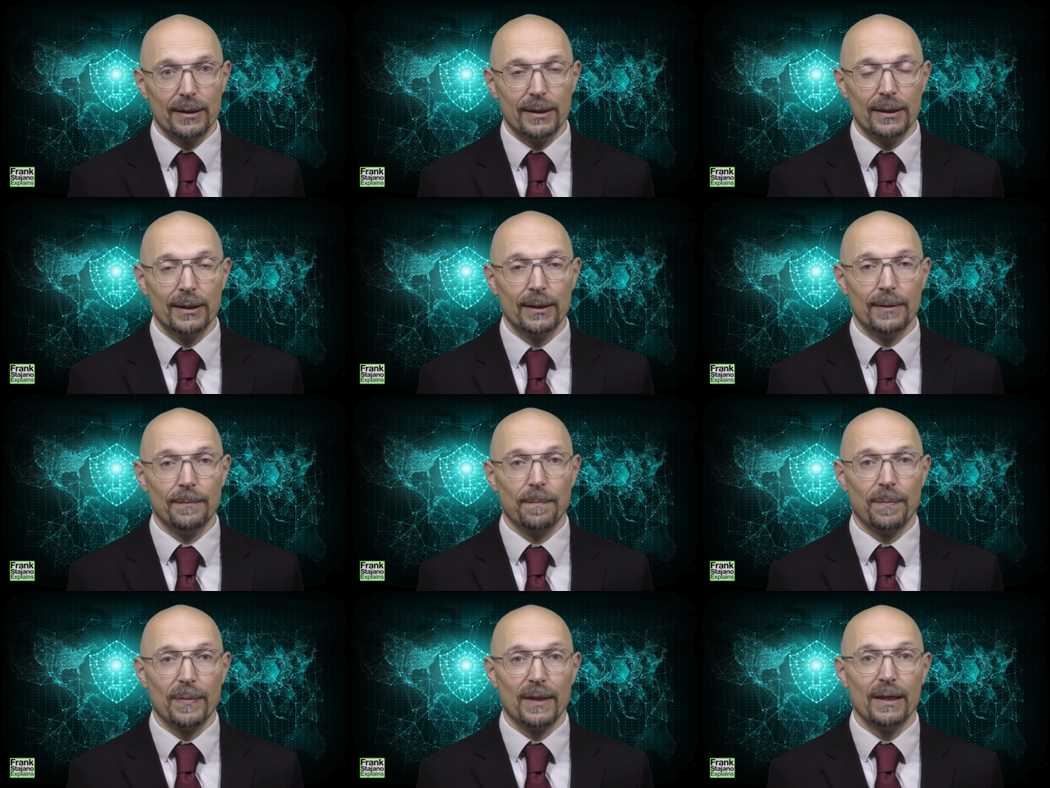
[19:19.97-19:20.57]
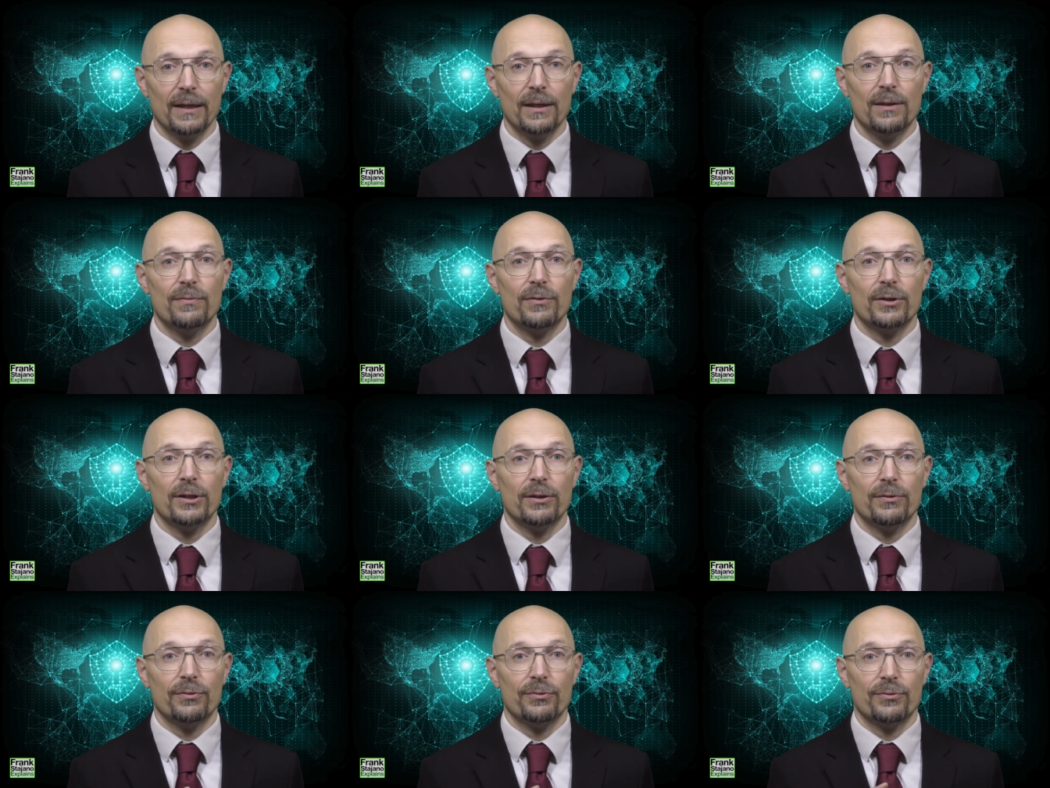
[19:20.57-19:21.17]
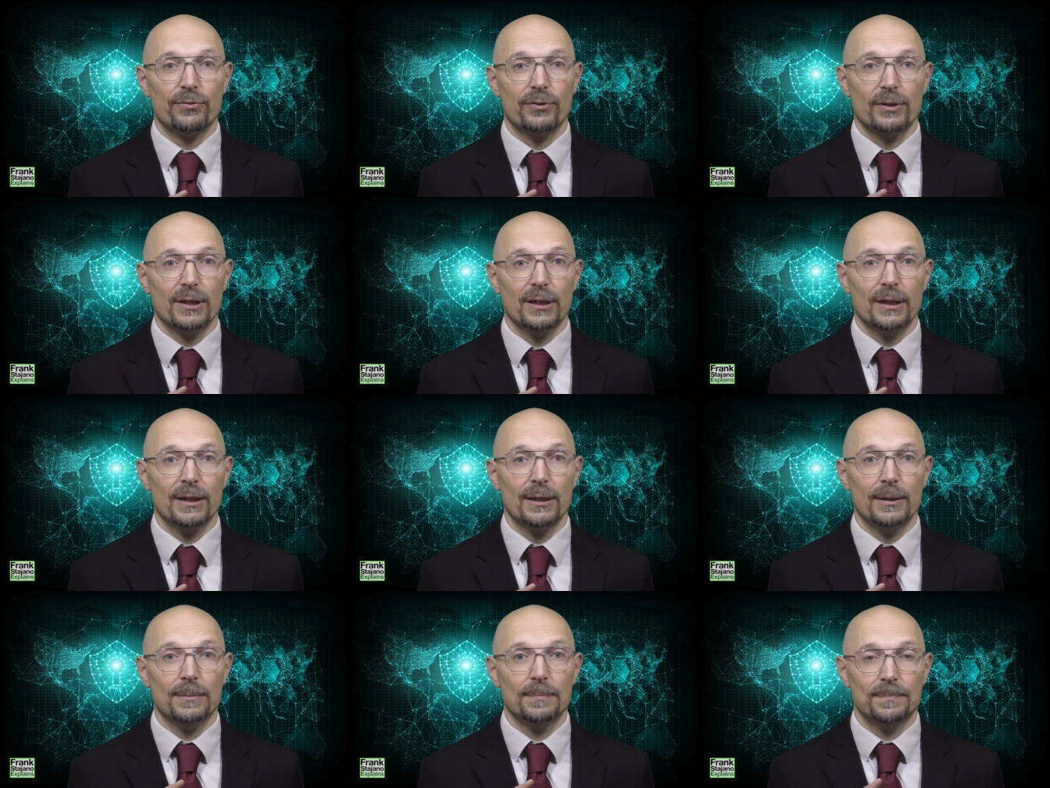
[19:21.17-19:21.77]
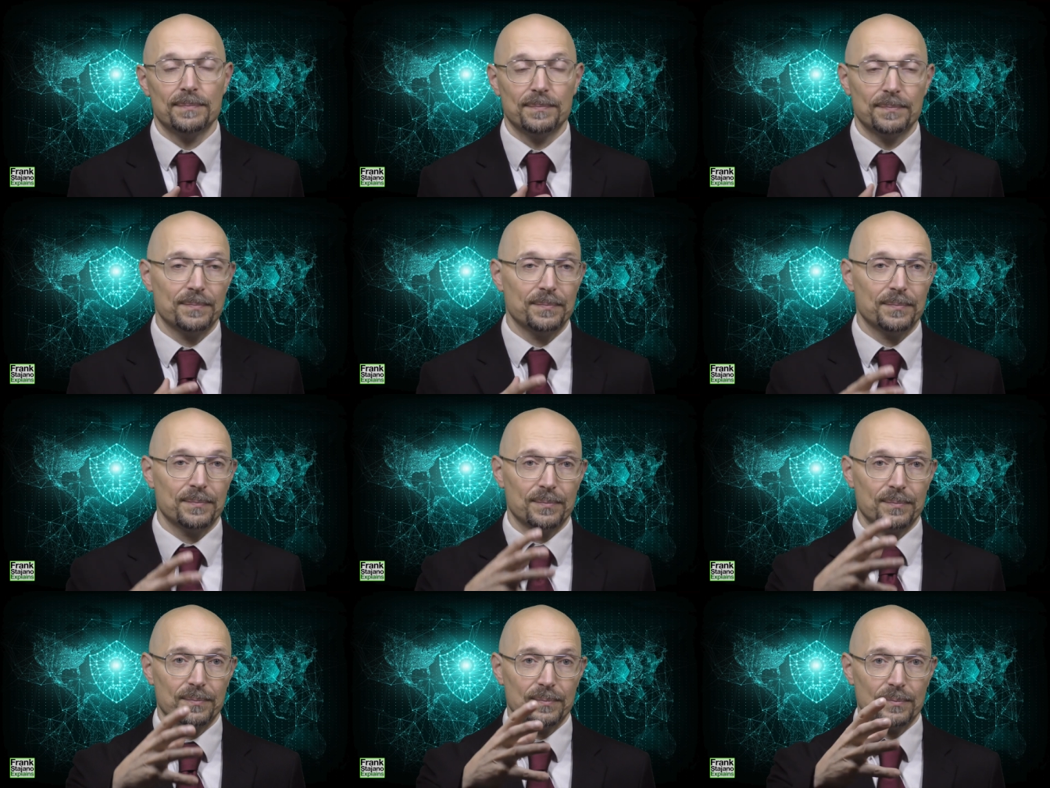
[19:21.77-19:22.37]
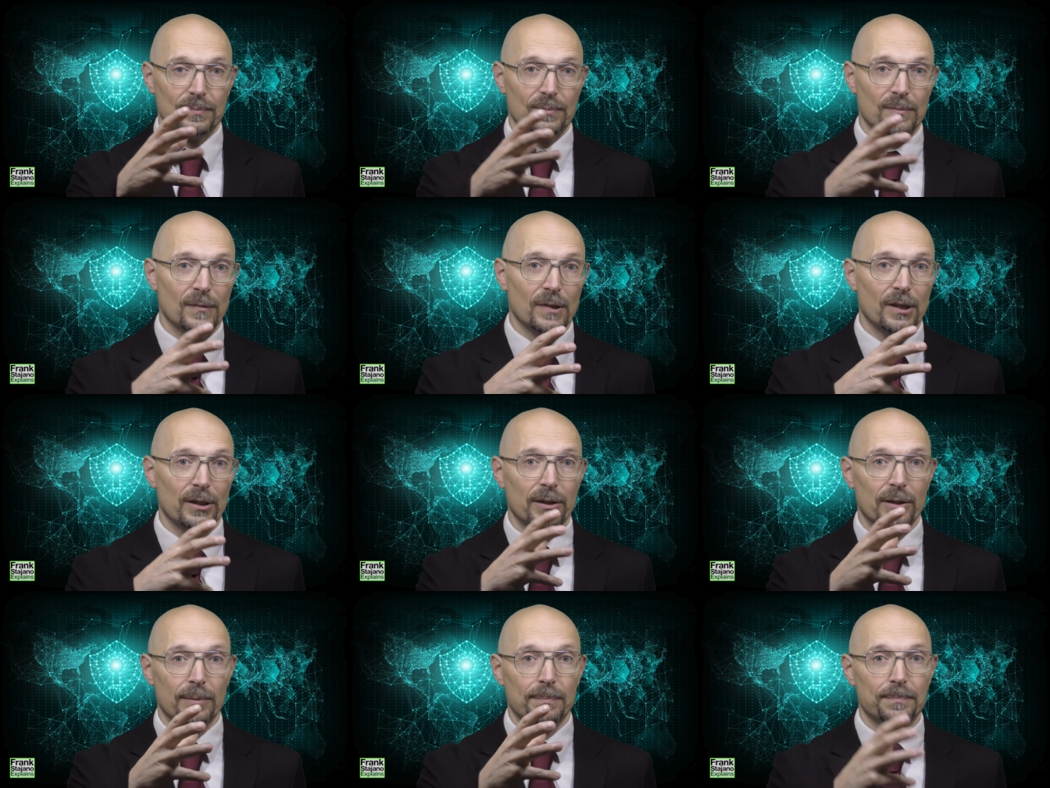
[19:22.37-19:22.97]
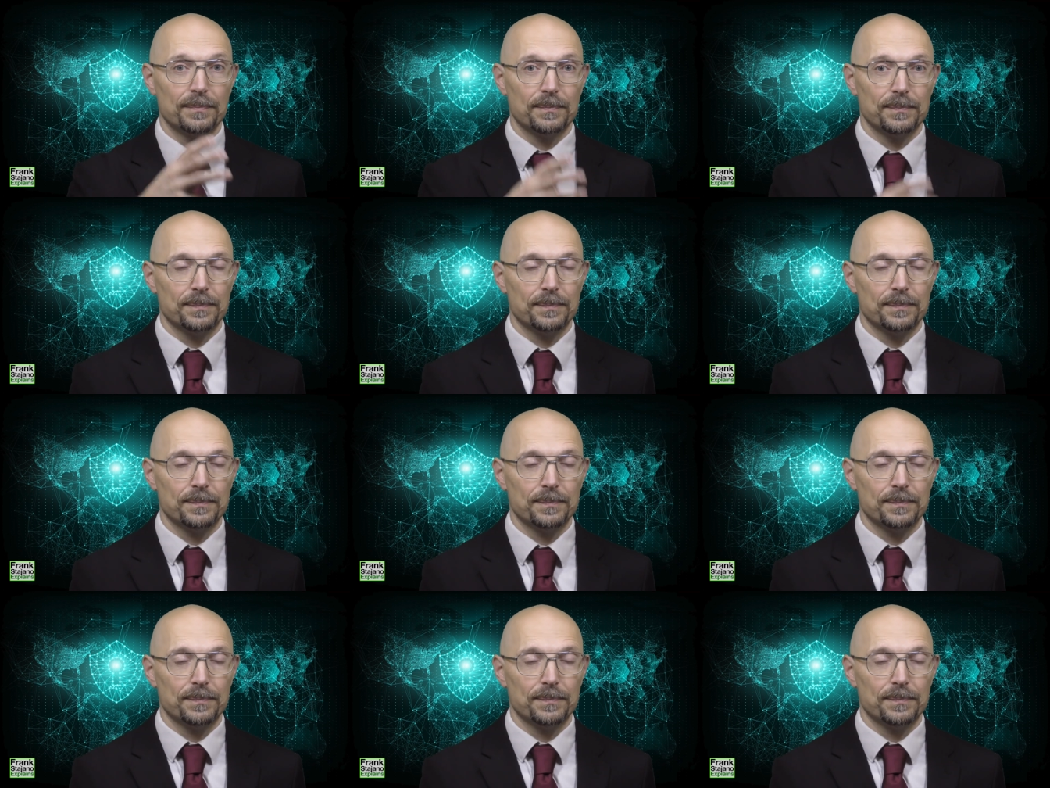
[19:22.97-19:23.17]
Um, even if um, the